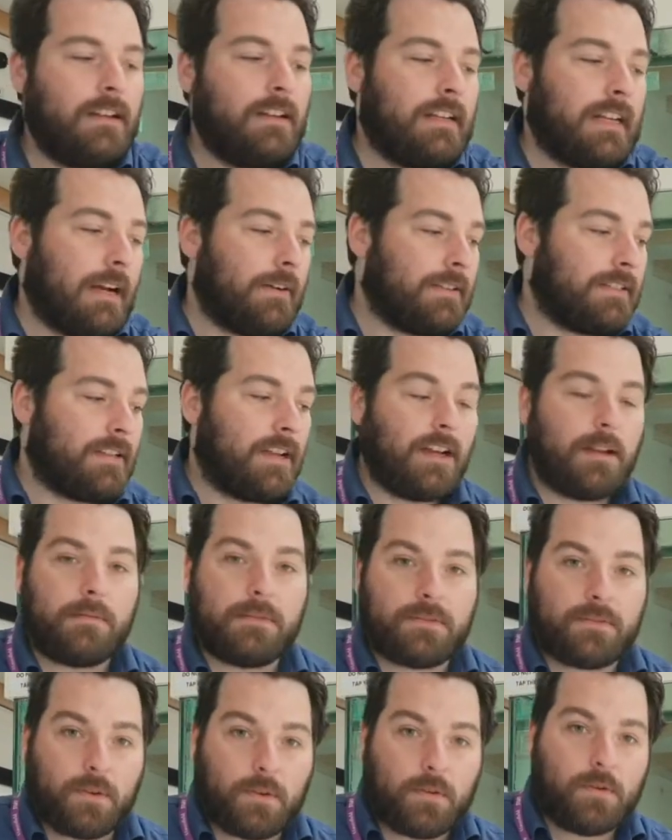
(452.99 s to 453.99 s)
Now in terms
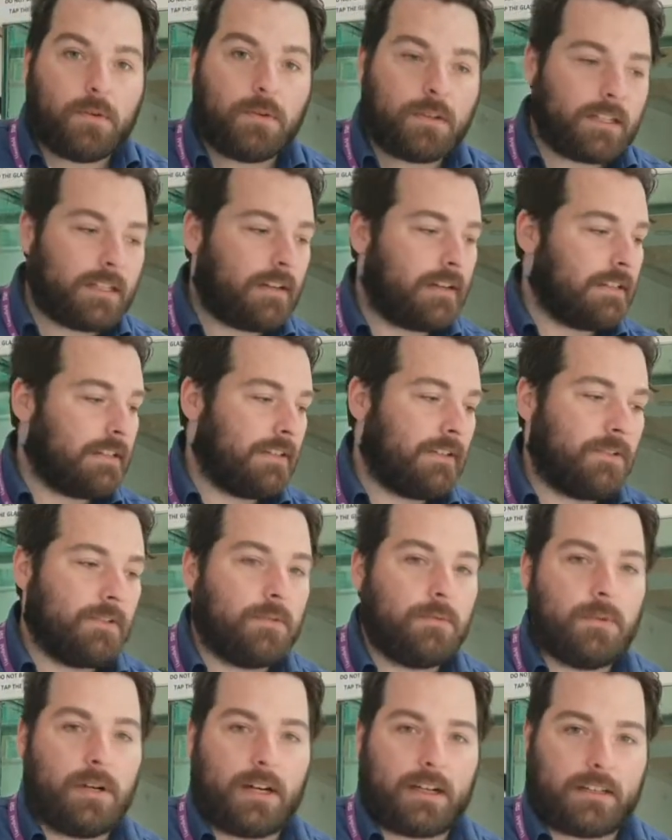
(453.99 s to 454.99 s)
of organising your
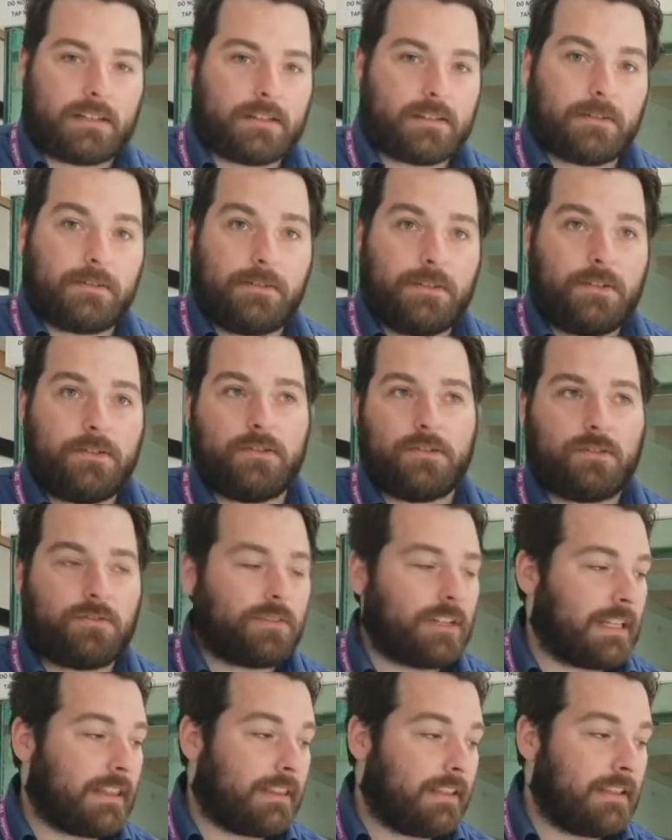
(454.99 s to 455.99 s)
work, there's a few
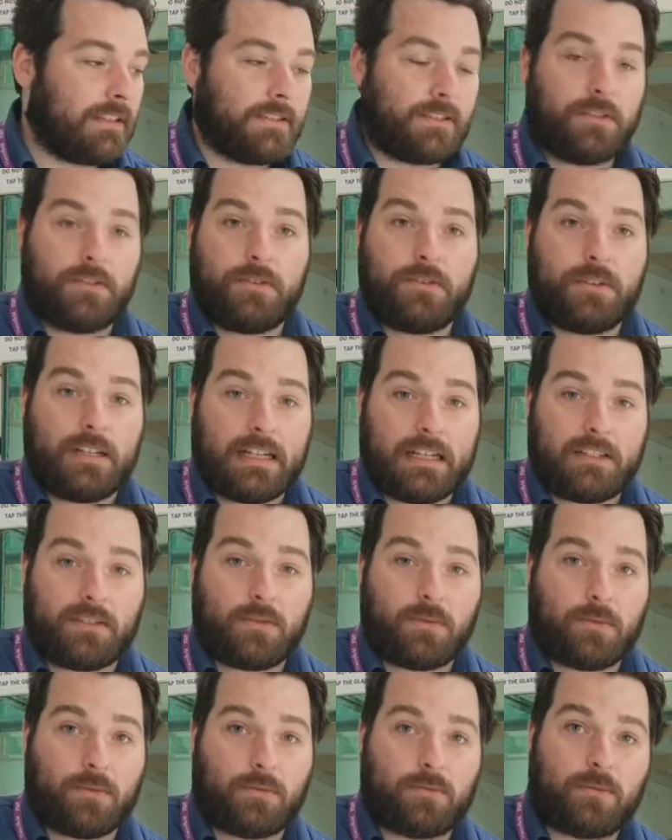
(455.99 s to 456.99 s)
strict things you need
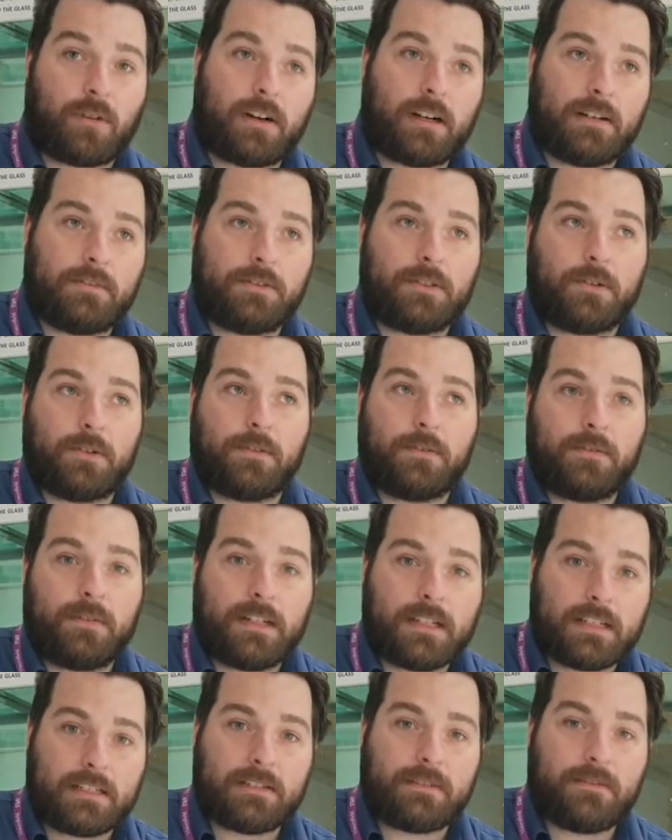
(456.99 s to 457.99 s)
to arrive to your
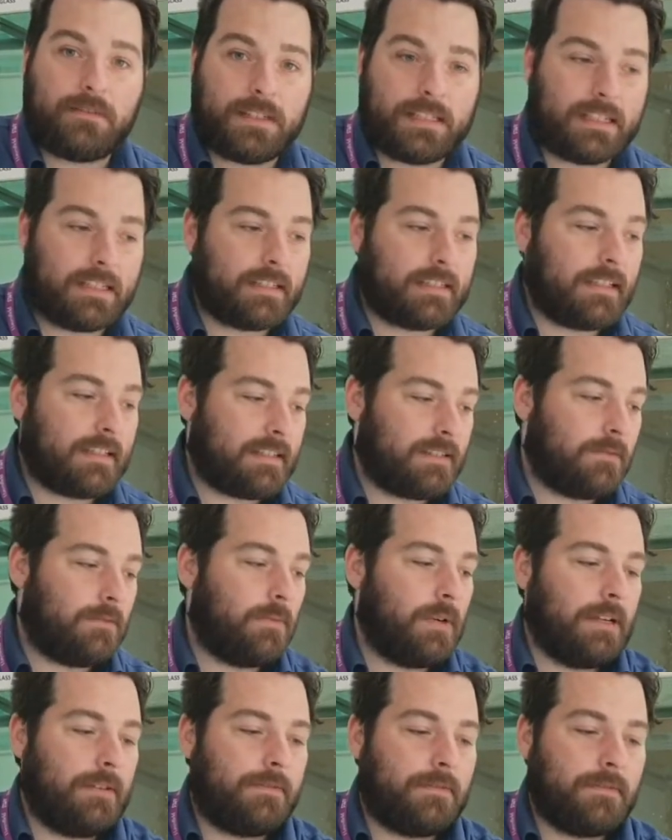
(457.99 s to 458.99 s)
first physics lesson
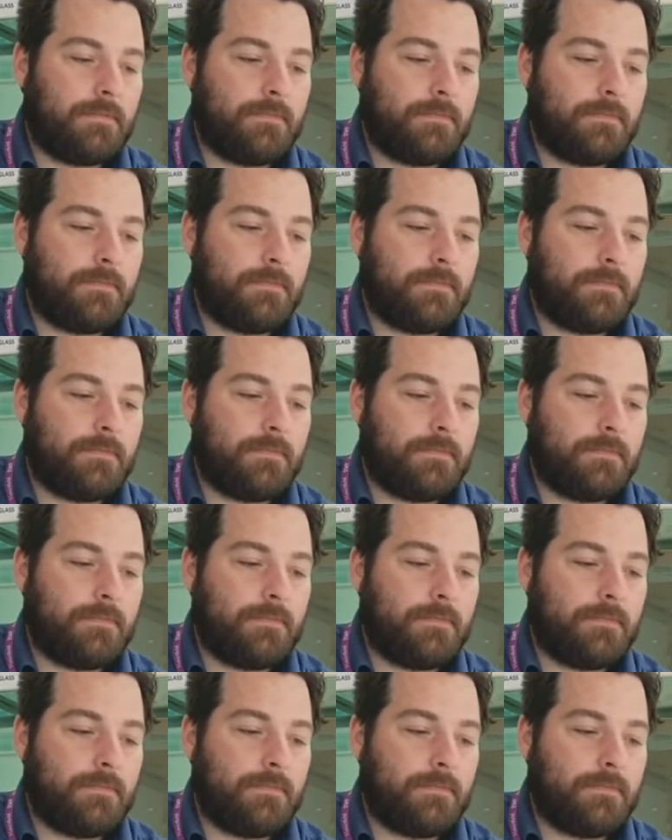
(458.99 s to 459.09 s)
with.